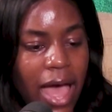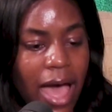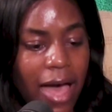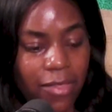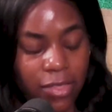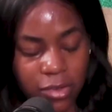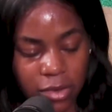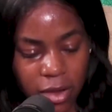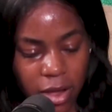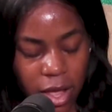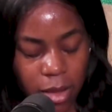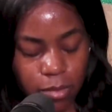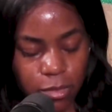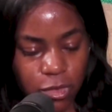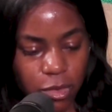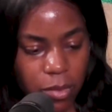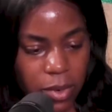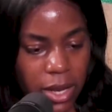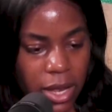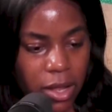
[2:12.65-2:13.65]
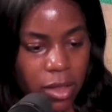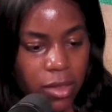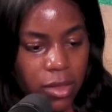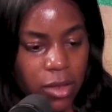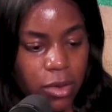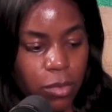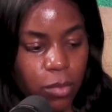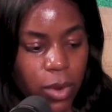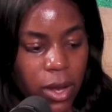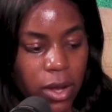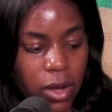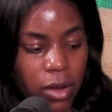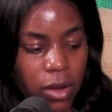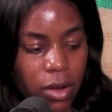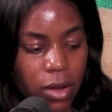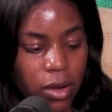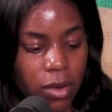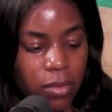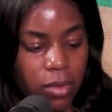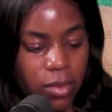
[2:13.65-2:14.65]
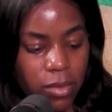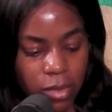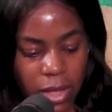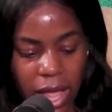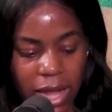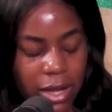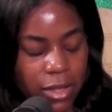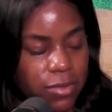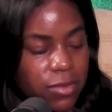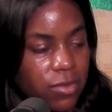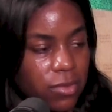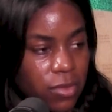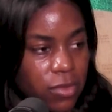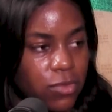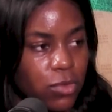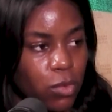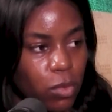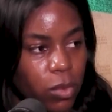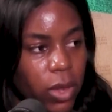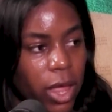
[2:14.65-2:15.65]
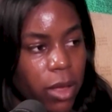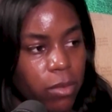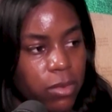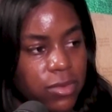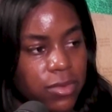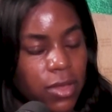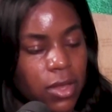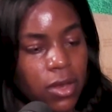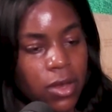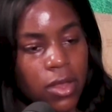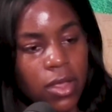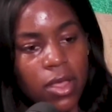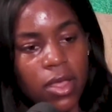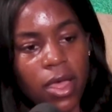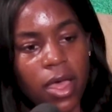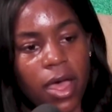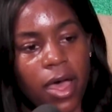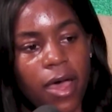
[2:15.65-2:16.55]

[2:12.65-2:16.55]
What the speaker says: at the time, so in England, when, at least in the school I was in,